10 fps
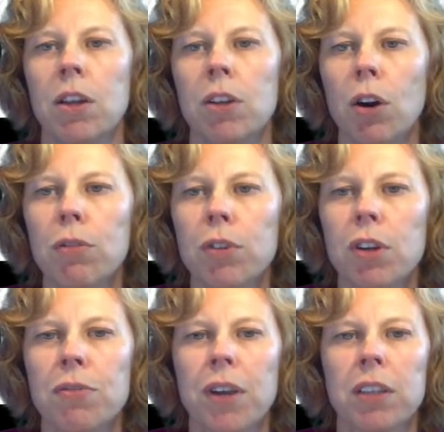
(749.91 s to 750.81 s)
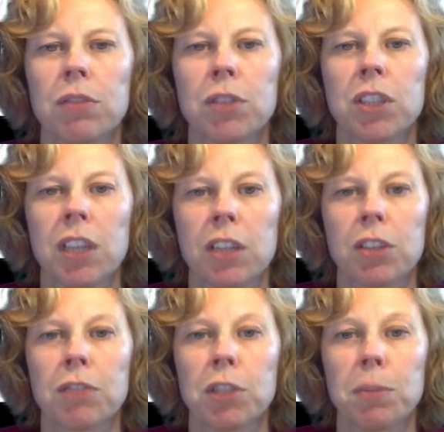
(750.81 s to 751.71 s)
The overall effect of the
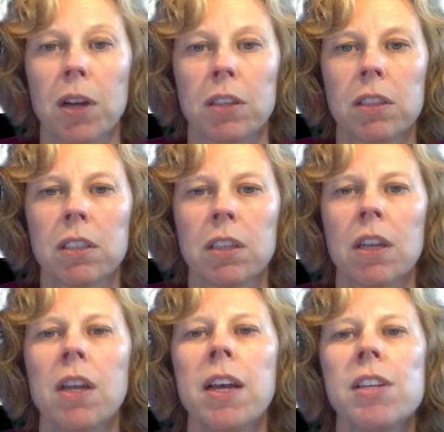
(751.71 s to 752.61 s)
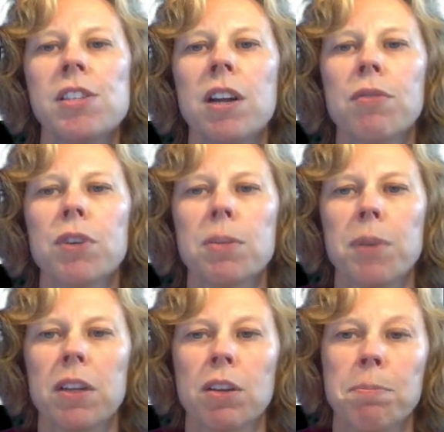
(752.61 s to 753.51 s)
cell's response is therefore
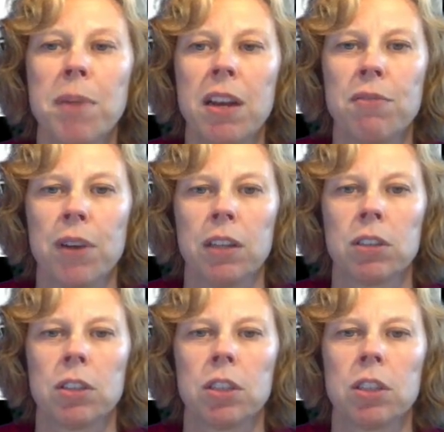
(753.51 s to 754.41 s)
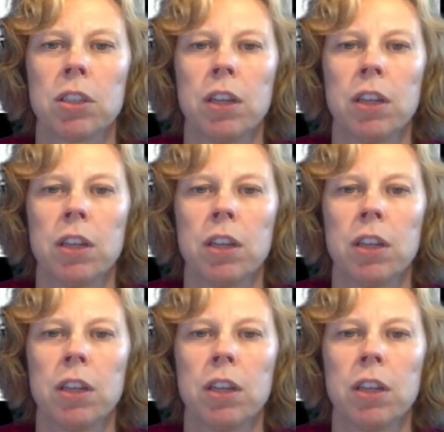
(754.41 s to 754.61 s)
dependent on many factors,